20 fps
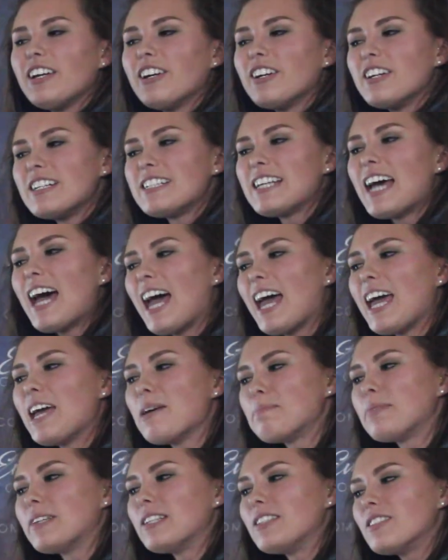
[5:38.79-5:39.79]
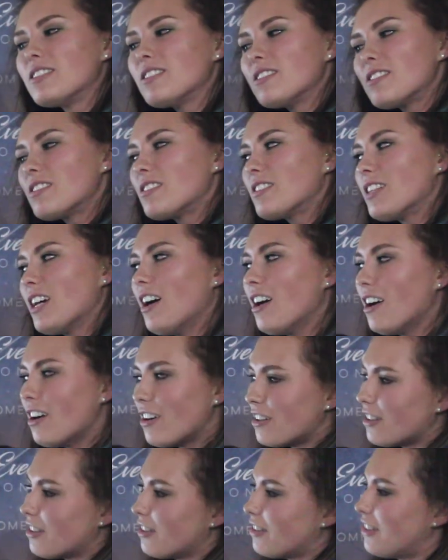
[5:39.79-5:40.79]
your type into
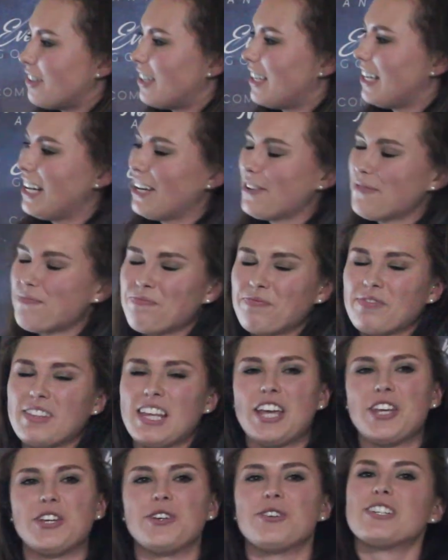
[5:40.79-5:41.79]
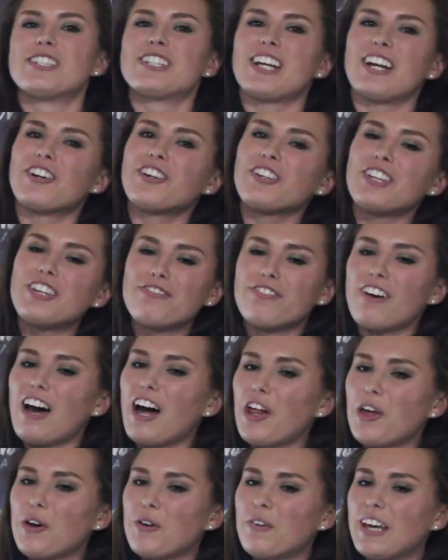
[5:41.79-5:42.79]
stone, you were generally
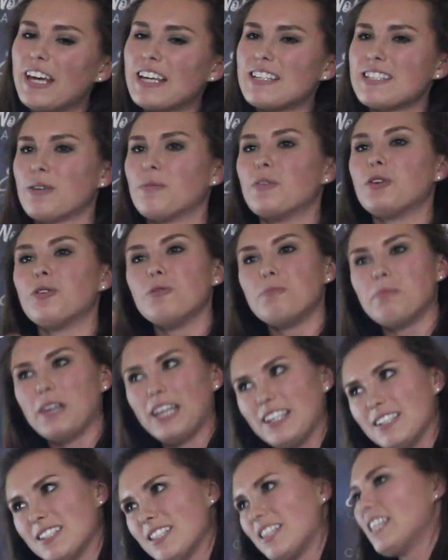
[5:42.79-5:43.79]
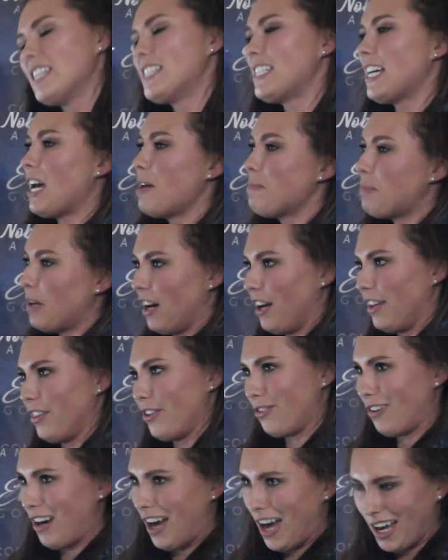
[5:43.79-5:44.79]
following someone who painted the type on the
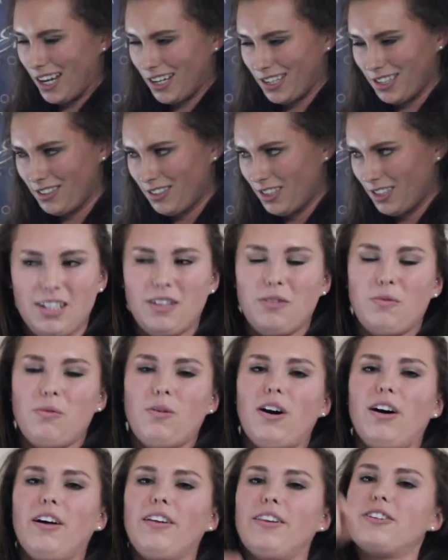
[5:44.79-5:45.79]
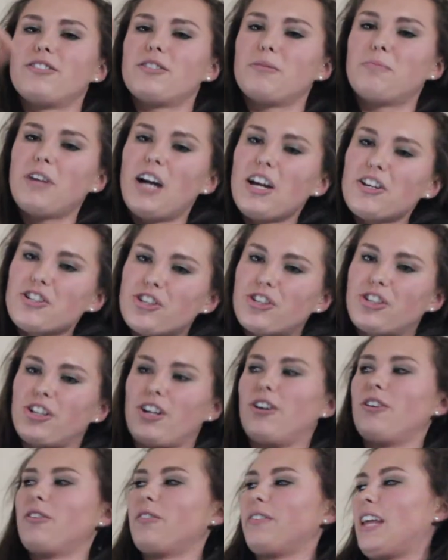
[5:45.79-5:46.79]
rock. Well, there's a brush
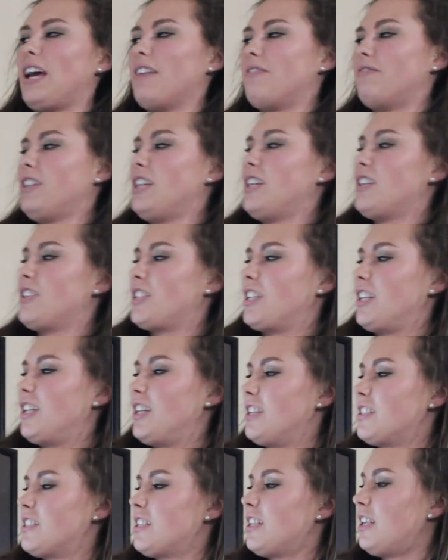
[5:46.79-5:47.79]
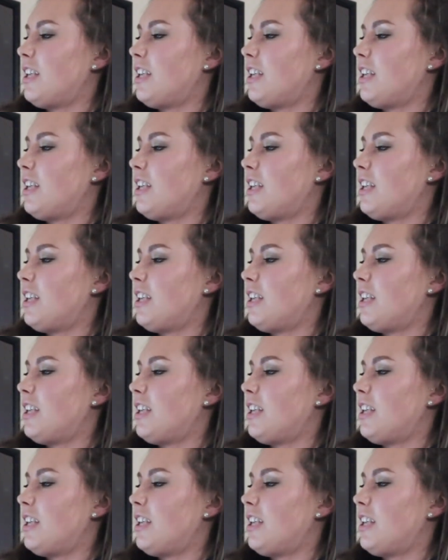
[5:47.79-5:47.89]
stroke that finishes